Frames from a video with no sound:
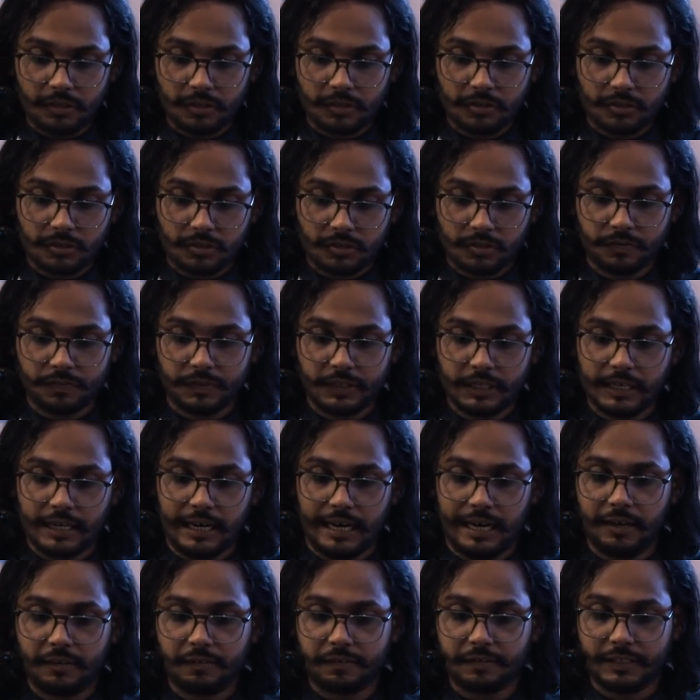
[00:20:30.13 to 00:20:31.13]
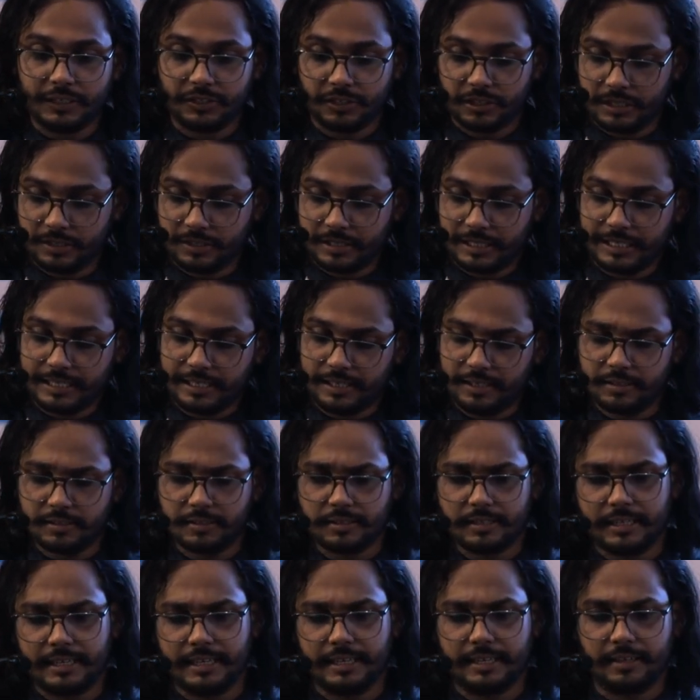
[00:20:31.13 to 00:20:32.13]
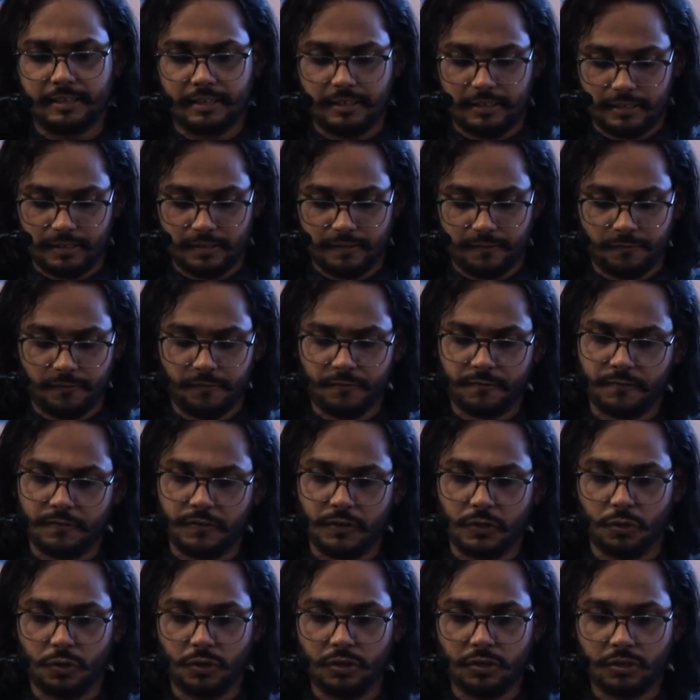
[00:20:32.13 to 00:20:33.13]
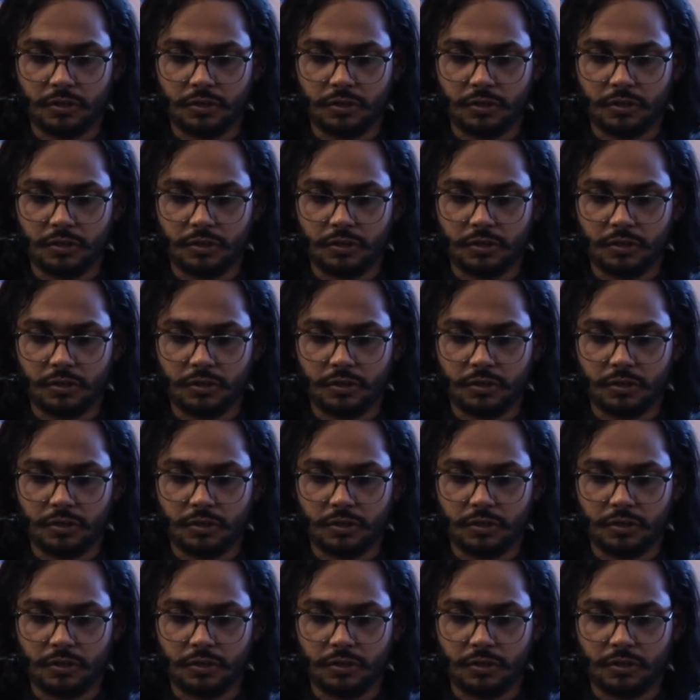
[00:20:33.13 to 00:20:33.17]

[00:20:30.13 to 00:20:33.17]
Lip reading: So we have ingest data, flow.